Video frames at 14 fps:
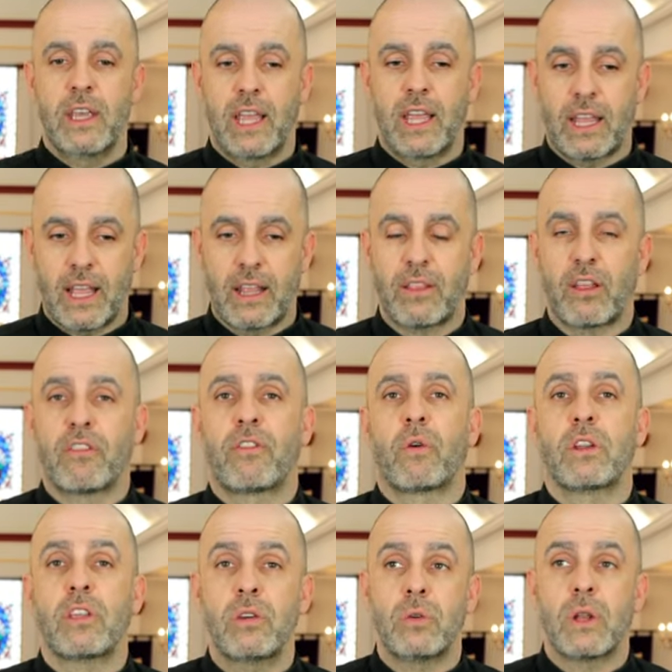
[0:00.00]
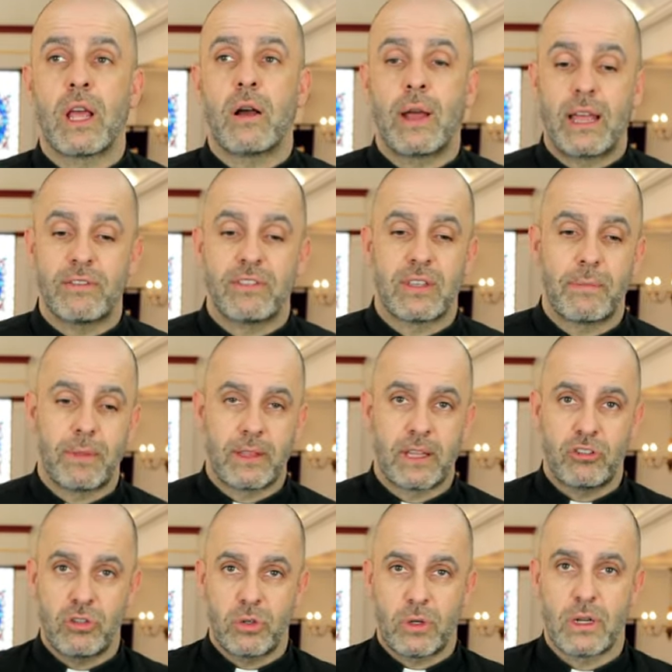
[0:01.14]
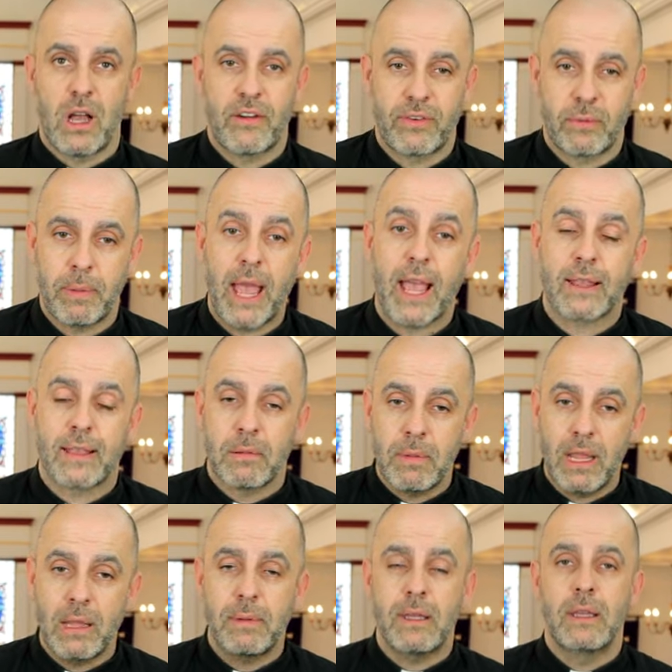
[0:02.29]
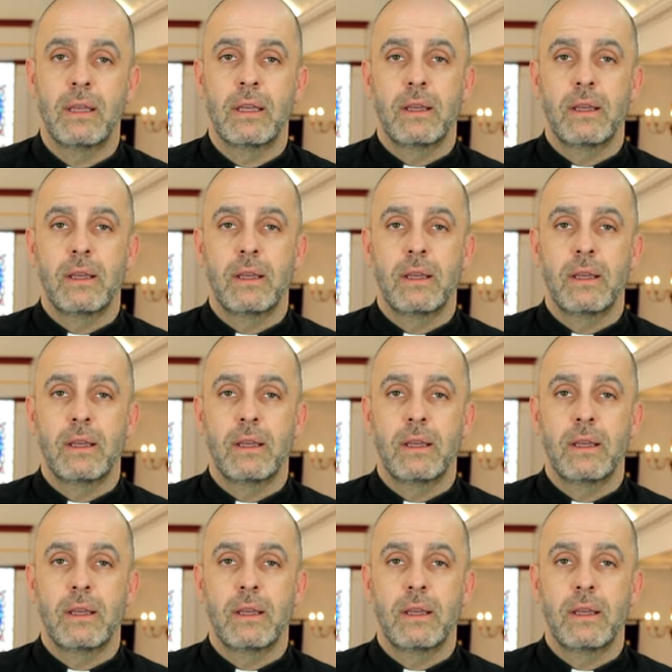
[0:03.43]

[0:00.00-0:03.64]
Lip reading: and therefore you now have something that you can offer back that maybe